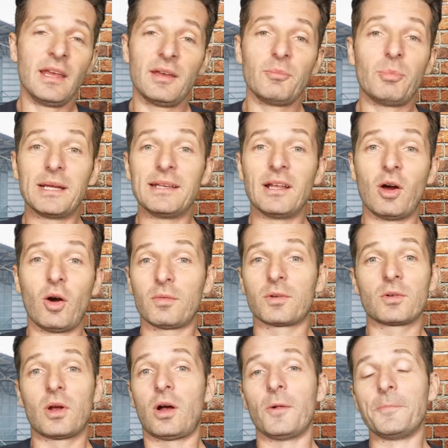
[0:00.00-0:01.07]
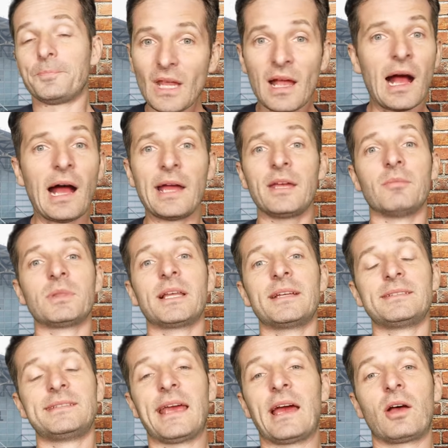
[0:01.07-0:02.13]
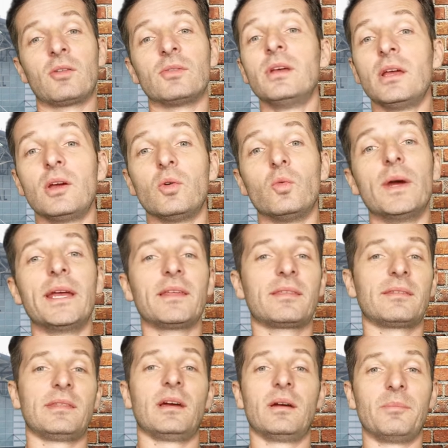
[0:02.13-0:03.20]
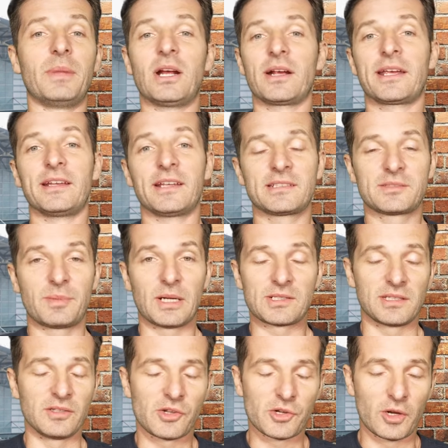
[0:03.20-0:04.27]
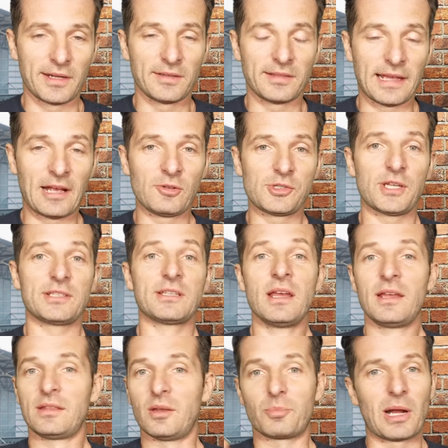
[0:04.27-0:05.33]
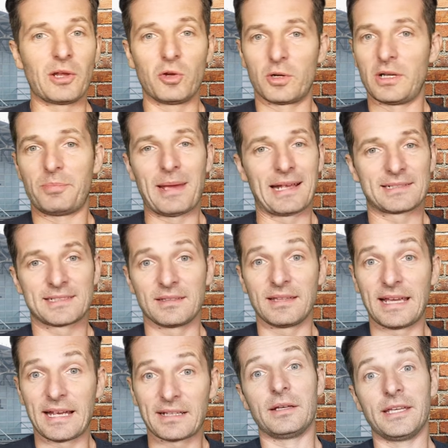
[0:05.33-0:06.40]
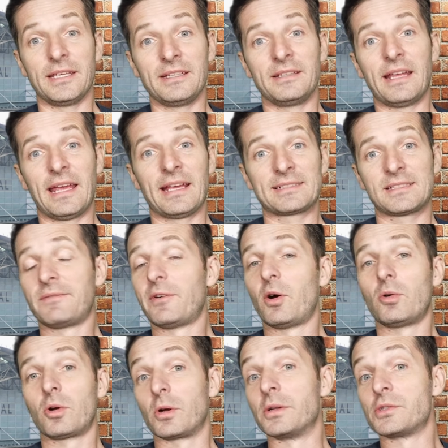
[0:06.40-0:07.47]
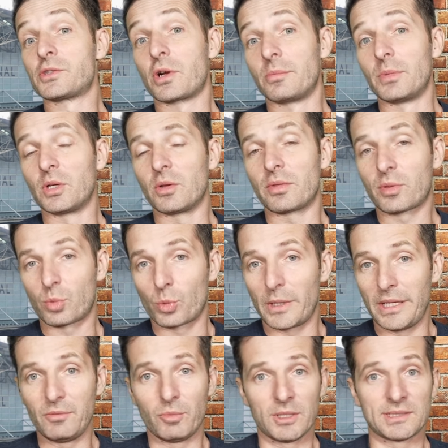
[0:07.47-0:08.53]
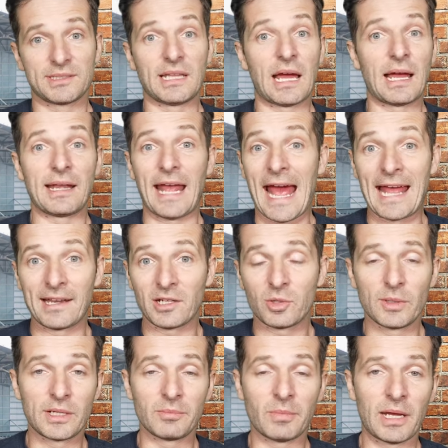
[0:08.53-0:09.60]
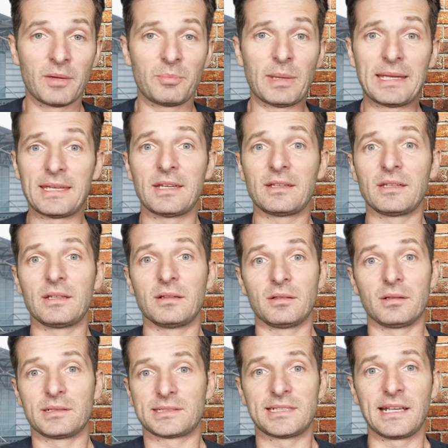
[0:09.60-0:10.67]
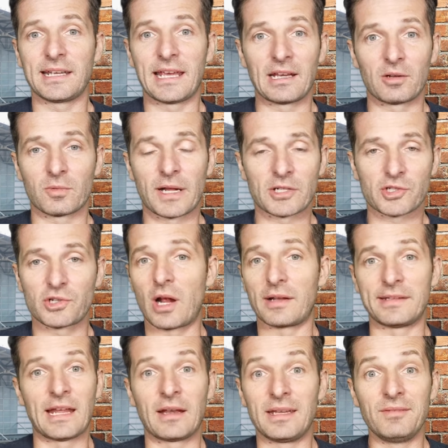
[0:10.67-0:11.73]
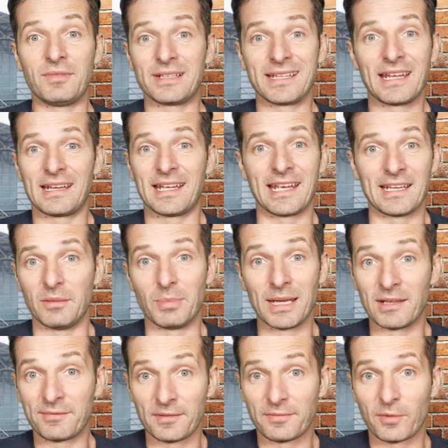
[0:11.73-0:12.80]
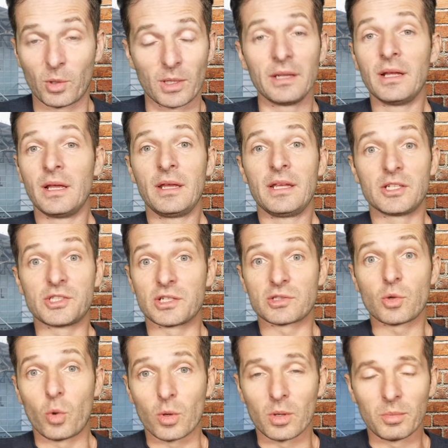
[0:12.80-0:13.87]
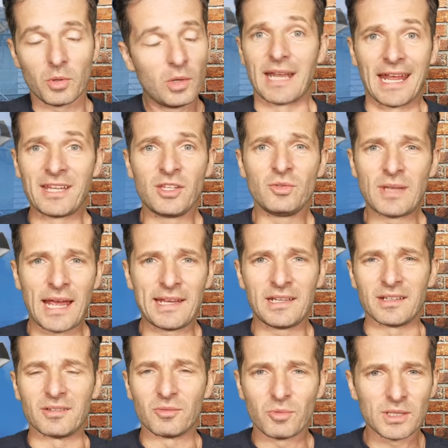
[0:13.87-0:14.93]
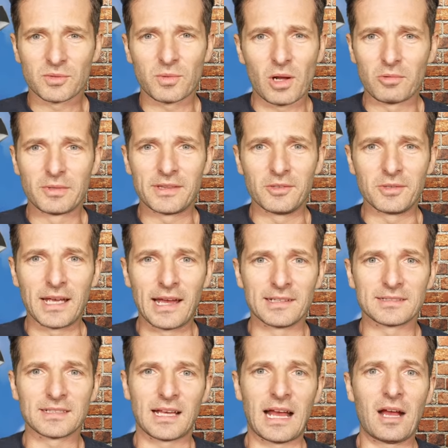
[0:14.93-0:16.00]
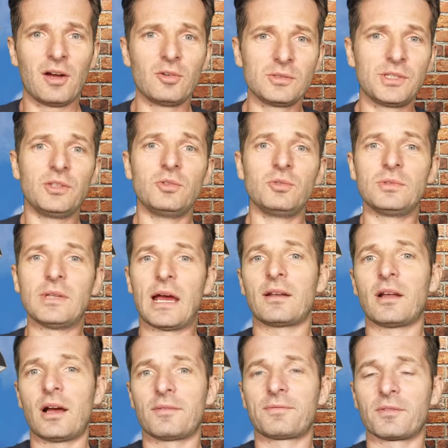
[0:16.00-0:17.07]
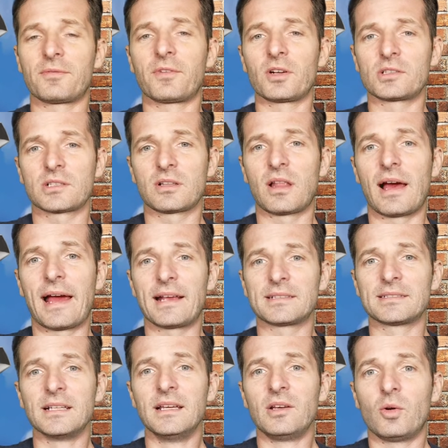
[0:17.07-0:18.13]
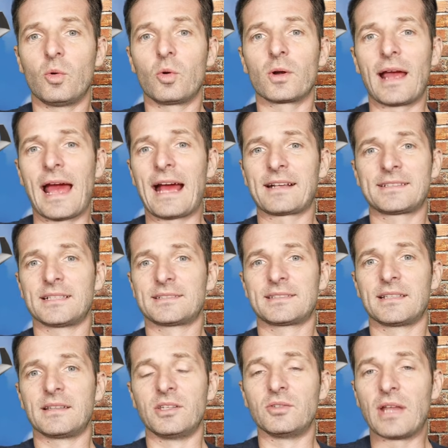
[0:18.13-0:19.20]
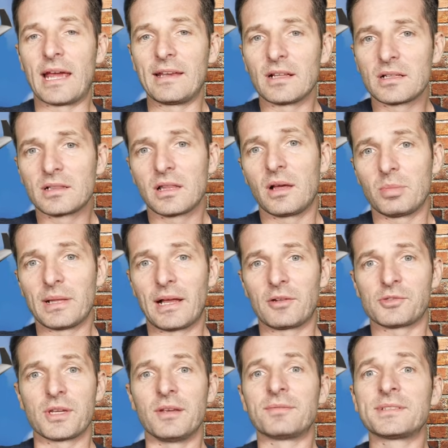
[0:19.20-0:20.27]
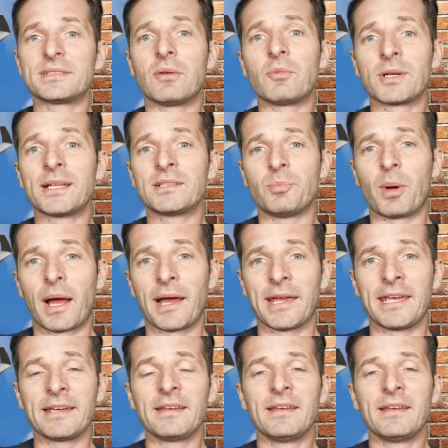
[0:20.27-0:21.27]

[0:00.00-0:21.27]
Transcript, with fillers: But overall, I am let down with the American Express Centurion lounges. The Priority Pass Select in S F O or in Terminal three was not adequate in my opinion. Sitting at a restaurant, not even getting any benefit for it, is just horrible. And United, what's wrong with you guys? How do you not offer first class or access to the United Club Lounge if someone is buying